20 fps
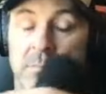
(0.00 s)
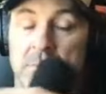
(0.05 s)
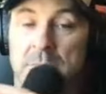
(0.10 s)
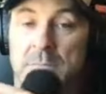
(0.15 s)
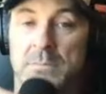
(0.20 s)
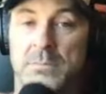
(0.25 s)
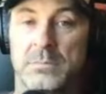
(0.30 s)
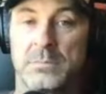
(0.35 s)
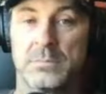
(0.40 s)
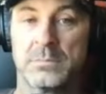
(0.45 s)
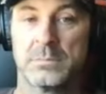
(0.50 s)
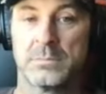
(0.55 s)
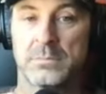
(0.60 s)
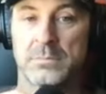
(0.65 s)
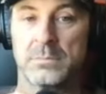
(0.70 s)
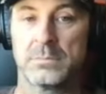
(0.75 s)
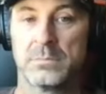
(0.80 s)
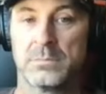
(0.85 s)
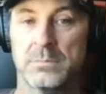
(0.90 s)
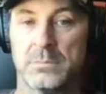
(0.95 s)

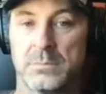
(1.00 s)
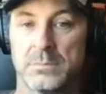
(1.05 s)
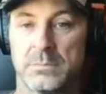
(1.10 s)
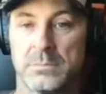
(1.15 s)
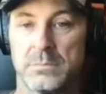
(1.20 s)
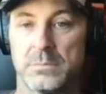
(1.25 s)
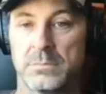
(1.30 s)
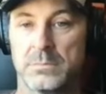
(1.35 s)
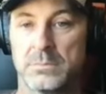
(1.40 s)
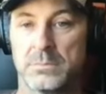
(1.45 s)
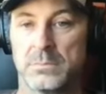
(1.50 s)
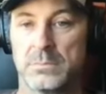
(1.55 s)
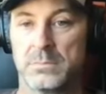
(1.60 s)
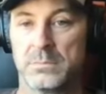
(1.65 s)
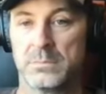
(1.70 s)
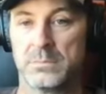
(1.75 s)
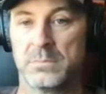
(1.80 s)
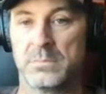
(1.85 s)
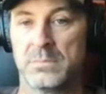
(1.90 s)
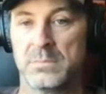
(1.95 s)

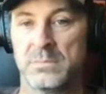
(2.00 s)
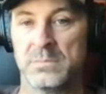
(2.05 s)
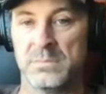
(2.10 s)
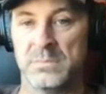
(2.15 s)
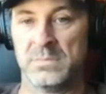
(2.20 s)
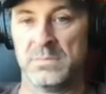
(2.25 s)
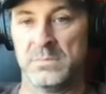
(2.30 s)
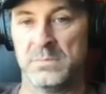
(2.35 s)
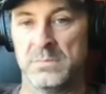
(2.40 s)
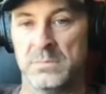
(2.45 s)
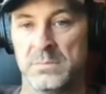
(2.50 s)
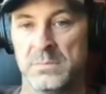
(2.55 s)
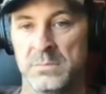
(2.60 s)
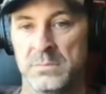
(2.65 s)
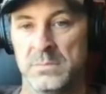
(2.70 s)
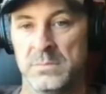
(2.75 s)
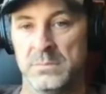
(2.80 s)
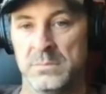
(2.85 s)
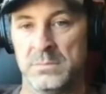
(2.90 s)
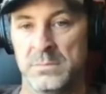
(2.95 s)

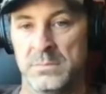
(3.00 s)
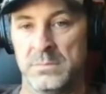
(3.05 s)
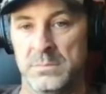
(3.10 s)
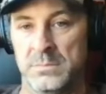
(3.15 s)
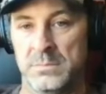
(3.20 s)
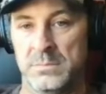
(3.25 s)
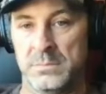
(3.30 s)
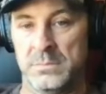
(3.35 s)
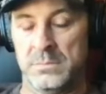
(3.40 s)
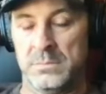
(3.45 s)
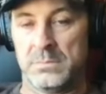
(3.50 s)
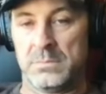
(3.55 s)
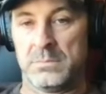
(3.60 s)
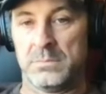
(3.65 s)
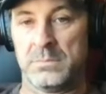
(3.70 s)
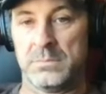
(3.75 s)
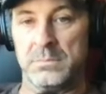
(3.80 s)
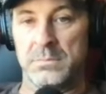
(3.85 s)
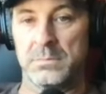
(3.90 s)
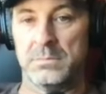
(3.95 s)

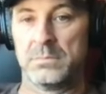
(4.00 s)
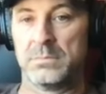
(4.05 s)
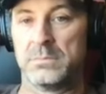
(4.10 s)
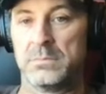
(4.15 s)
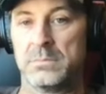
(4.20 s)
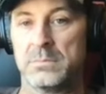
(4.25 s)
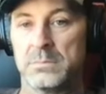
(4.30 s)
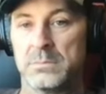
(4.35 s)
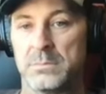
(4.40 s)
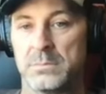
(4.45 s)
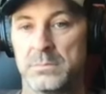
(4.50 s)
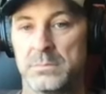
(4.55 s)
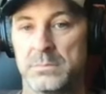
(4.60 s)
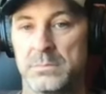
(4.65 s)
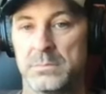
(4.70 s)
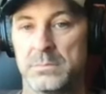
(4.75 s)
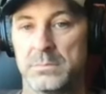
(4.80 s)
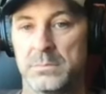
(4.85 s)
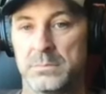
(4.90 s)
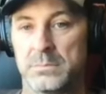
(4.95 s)

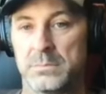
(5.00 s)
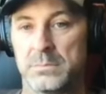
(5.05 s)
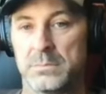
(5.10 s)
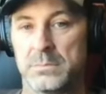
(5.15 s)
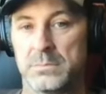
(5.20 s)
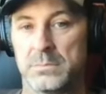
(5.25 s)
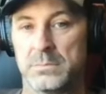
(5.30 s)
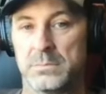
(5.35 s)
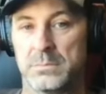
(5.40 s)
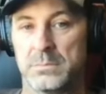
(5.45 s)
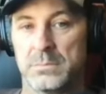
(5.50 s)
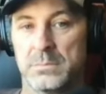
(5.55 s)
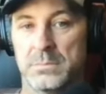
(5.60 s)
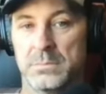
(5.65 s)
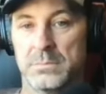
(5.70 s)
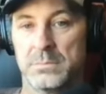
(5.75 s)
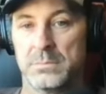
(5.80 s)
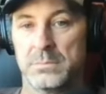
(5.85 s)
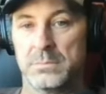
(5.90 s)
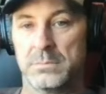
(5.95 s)

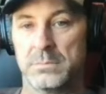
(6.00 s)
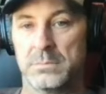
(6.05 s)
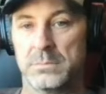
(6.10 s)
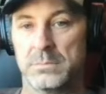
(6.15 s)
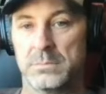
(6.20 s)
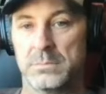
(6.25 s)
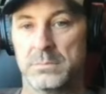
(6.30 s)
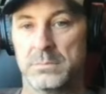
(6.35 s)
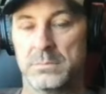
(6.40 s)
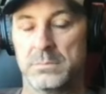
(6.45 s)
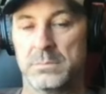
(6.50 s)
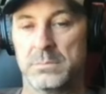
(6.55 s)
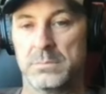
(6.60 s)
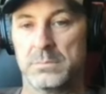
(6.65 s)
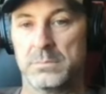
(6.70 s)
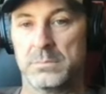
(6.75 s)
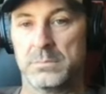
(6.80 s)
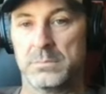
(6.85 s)
[no speech]